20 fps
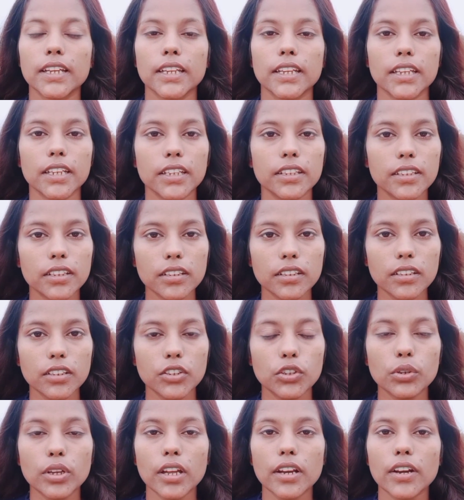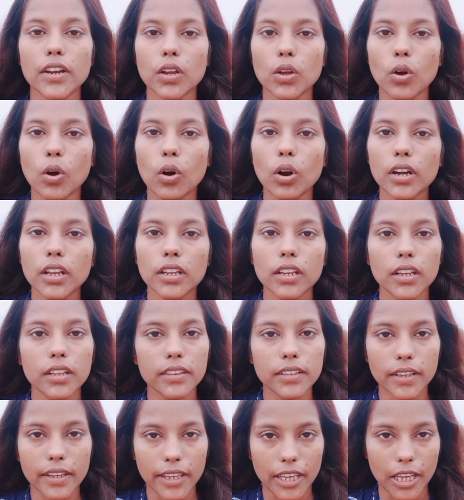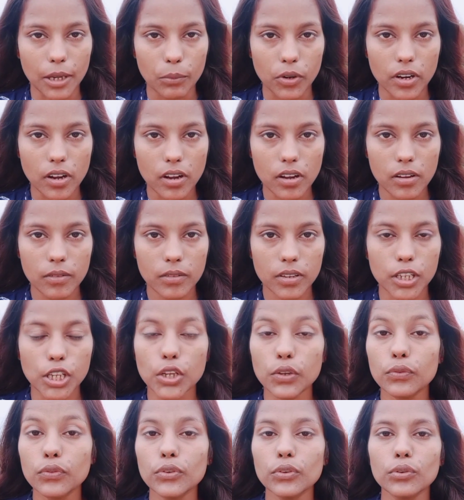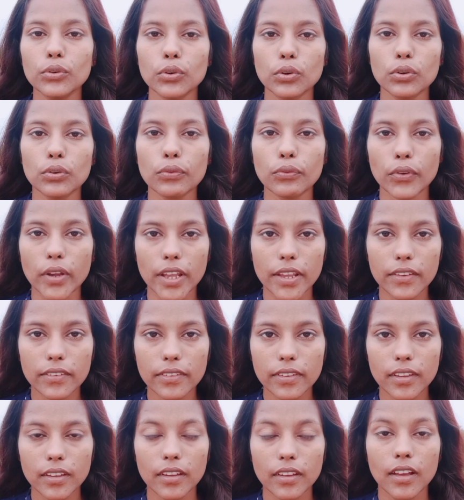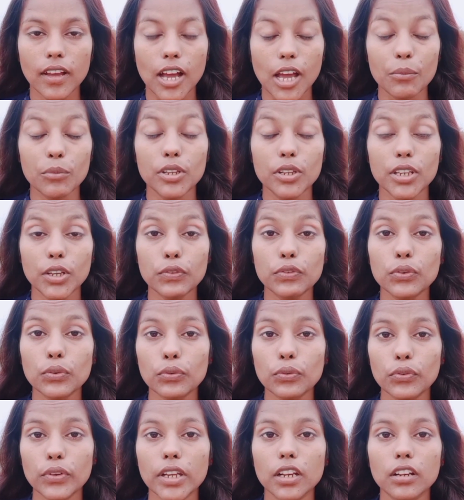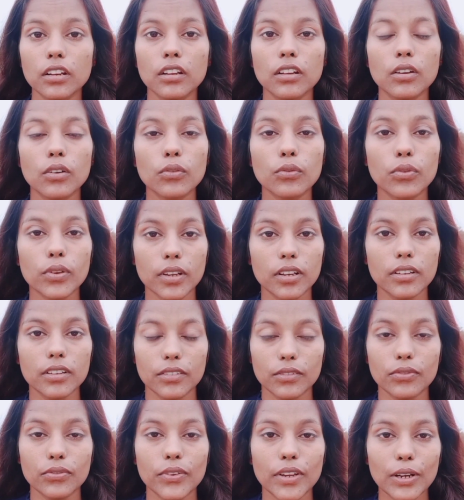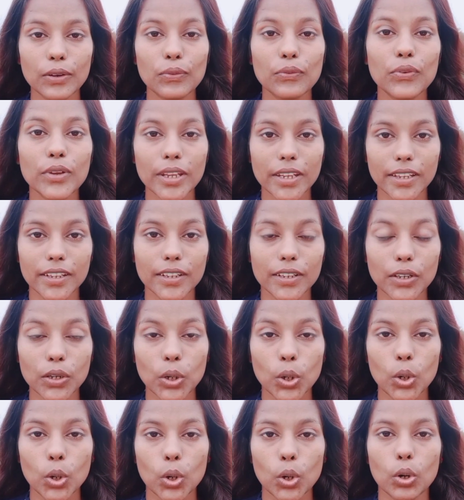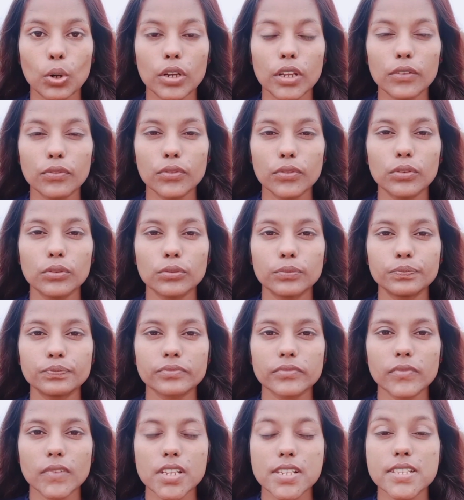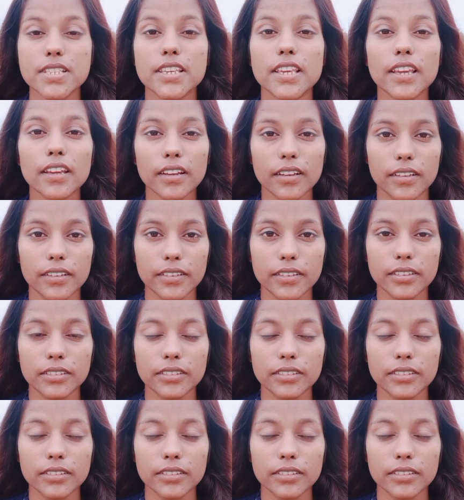Either you can record in the camera if you don't face, I mean, if you feel fear, or if you scared,